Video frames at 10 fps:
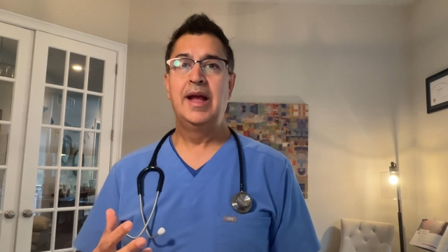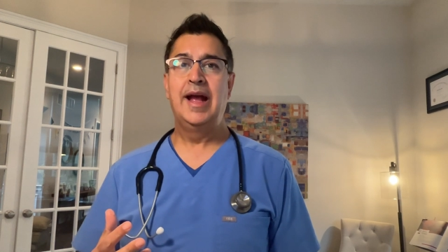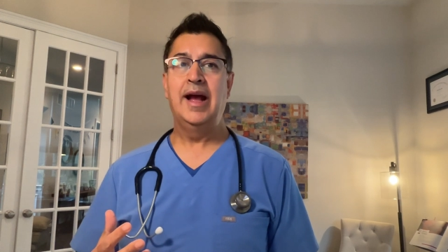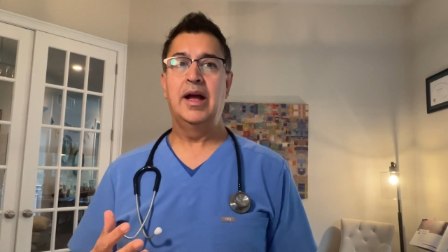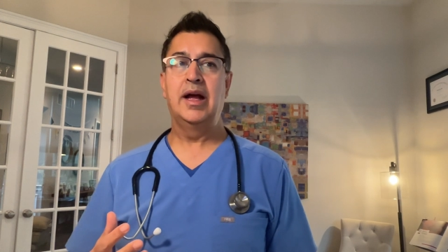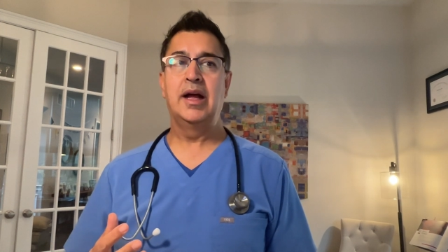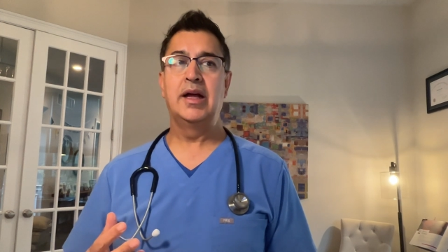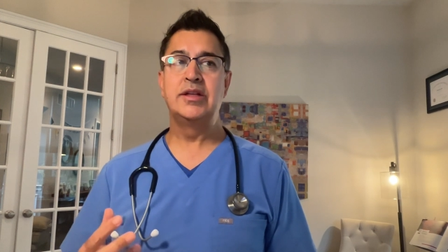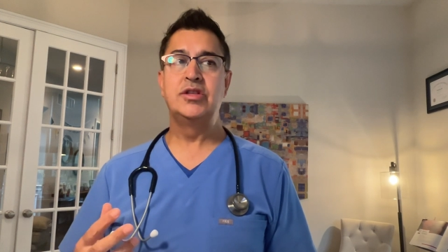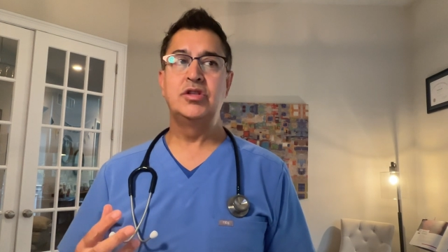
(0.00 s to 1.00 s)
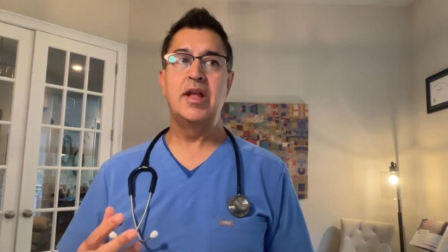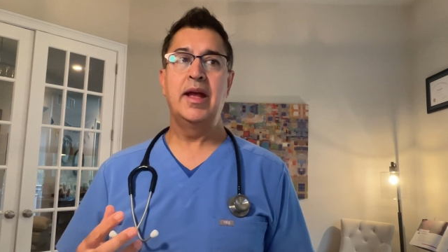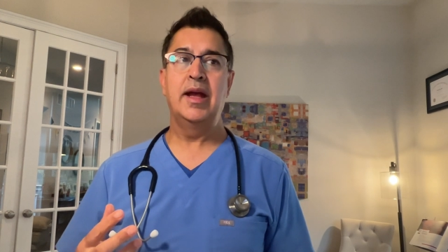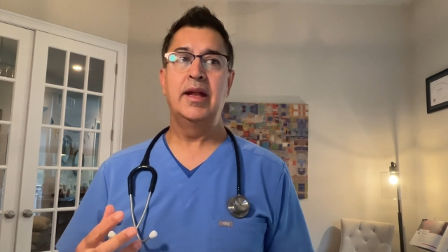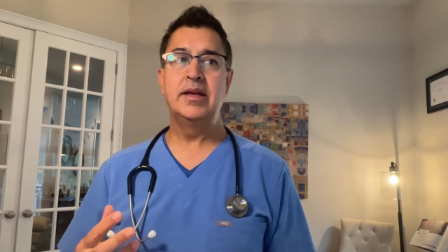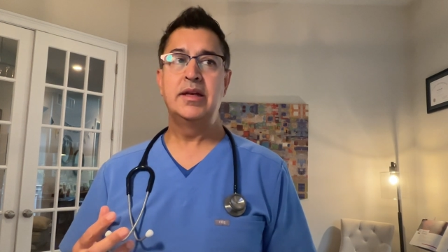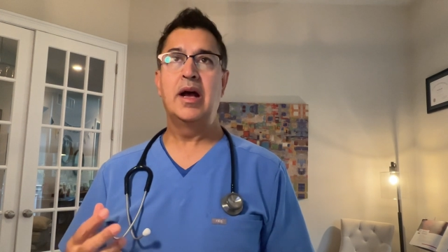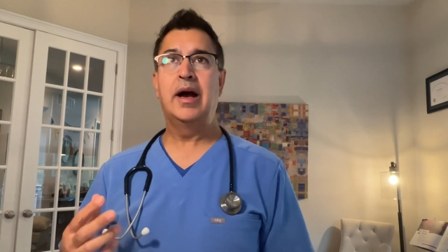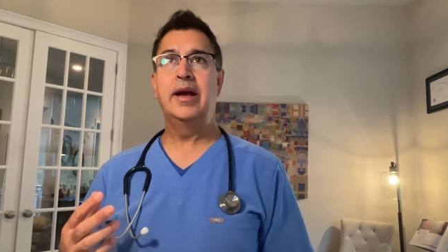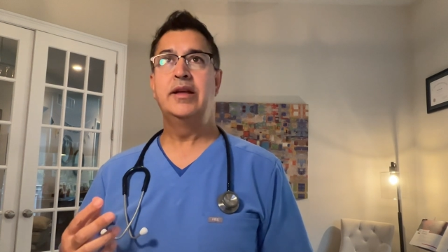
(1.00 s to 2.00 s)
uh, and
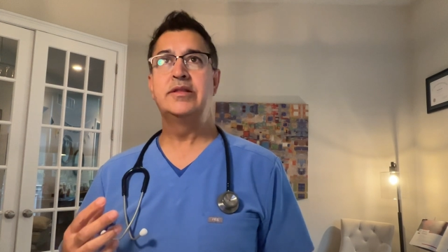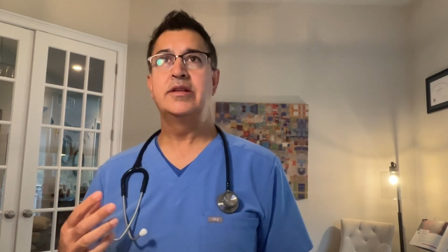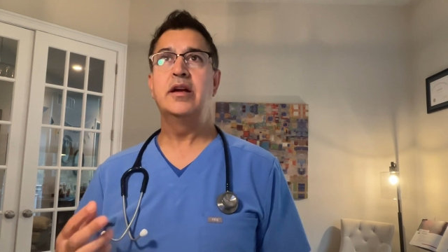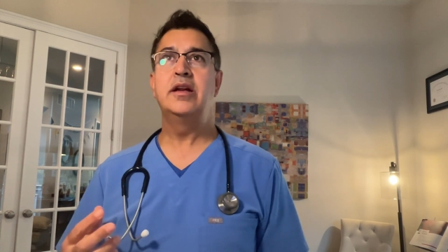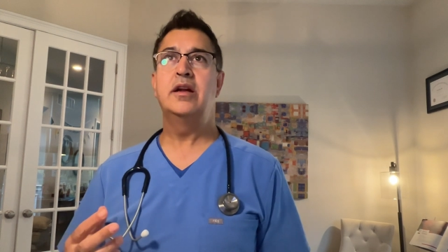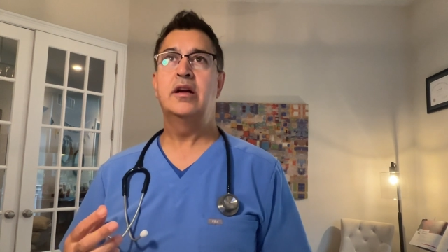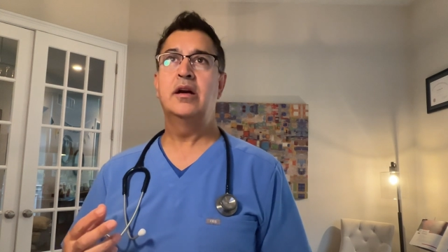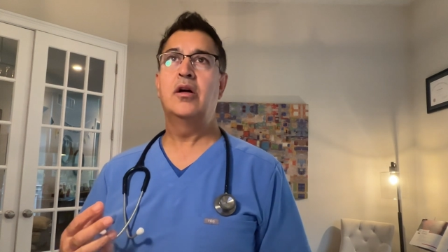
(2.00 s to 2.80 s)
I started her